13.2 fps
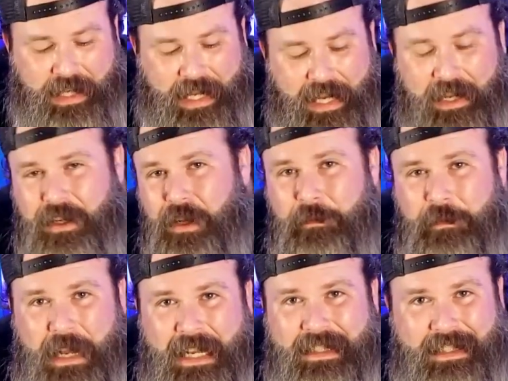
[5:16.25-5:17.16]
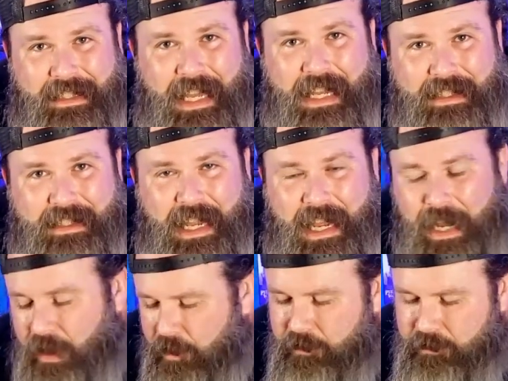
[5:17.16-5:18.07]
can't go back to that
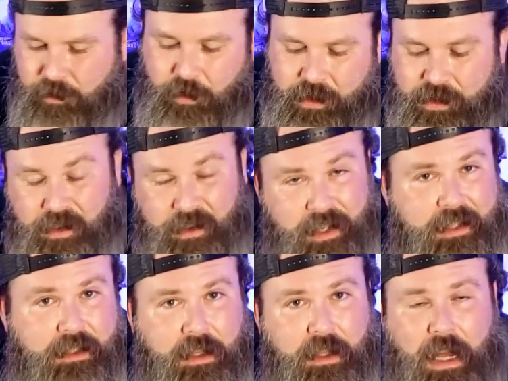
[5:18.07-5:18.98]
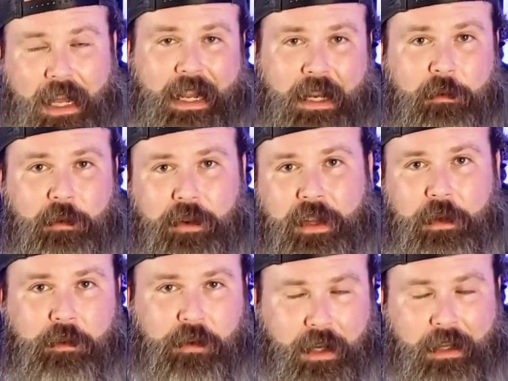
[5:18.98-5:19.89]
stack. Of course, there is an animal that
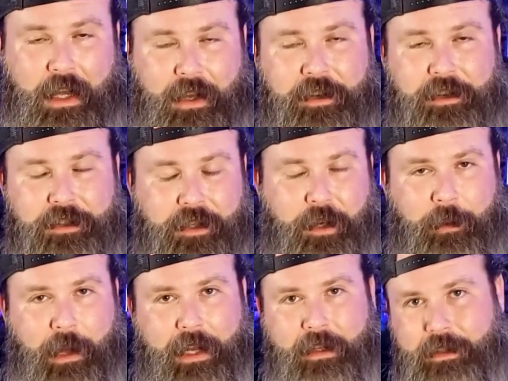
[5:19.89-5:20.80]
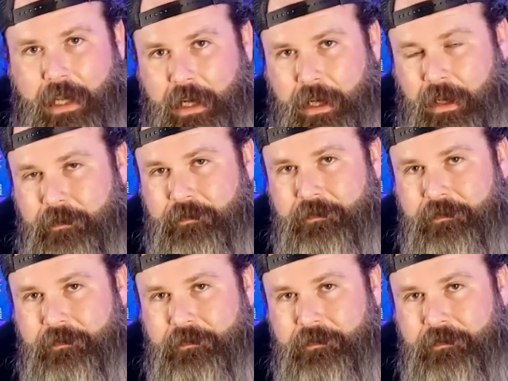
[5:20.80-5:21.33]
will allow you to go back and take it.